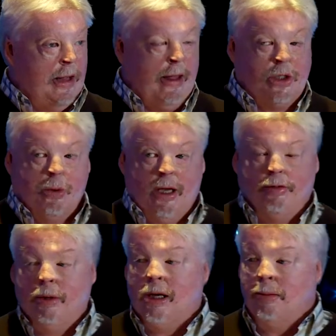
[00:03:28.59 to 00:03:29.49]
And that's why
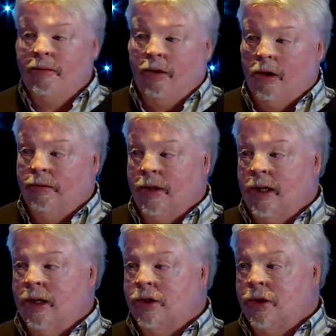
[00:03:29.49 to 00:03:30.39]
I've become involved
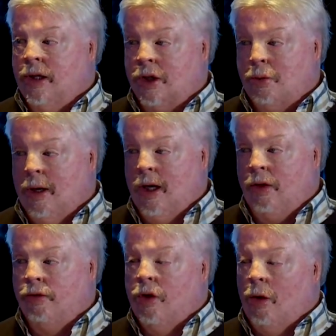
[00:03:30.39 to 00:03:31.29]
in it. So that's why
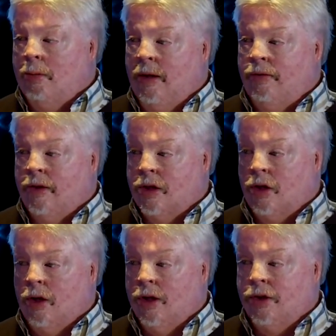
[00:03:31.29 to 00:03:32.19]
you've got me for
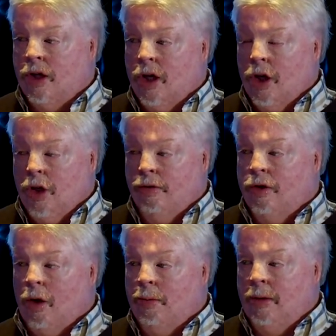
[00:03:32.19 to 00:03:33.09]
as long as
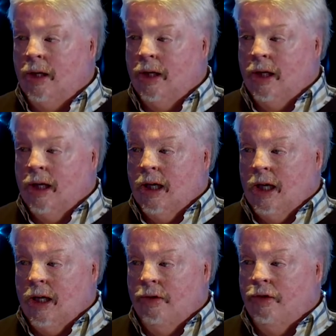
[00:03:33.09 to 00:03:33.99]
you've got me,
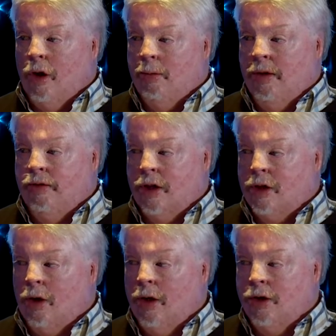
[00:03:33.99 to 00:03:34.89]
and you've got me for
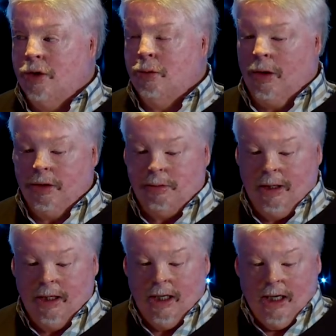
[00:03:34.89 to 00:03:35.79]
as long as you
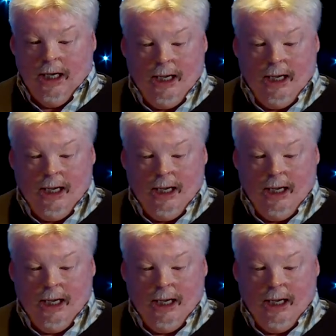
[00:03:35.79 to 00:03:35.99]
want me.